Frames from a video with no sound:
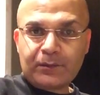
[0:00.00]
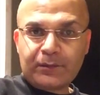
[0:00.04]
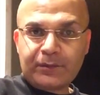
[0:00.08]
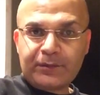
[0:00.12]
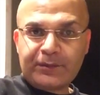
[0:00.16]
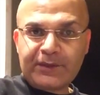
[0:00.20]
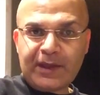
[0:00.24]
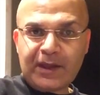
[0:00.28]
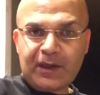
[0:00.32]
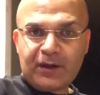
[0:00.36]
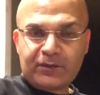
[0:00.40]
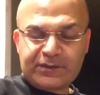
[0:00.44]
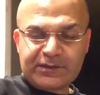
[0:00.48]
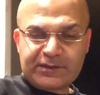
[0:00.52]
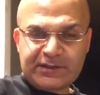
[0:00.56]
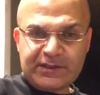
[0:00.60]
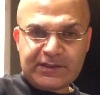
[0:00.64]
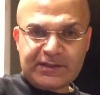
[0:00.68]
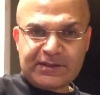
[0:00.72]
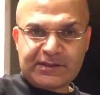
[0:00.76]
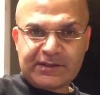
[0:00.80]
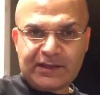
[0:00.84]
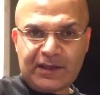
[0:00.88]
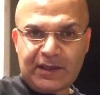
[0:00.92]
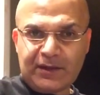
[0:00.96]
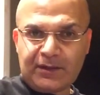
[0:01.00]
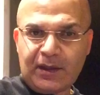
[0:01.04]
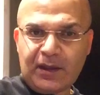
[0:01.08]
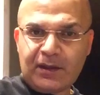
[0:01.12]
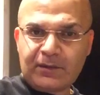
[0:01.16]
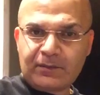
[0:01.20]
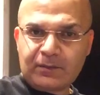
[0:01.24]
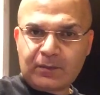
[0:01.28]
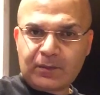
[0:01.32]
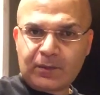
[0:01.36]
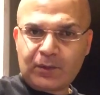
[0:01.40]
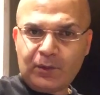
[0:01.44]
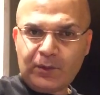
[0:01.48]
Now, since
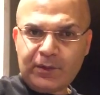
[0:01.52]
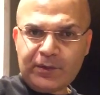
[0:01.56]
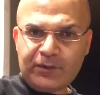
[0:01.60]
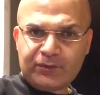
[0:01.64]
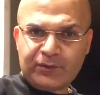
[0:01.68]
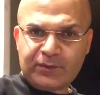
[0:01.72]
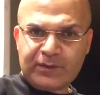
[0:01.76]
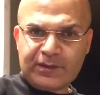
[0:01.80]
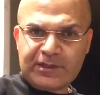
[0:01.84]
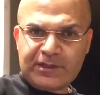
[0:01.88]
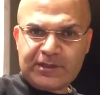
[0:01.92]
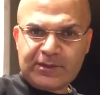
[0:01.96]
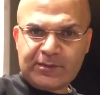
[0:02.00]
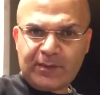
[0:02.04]
going through these,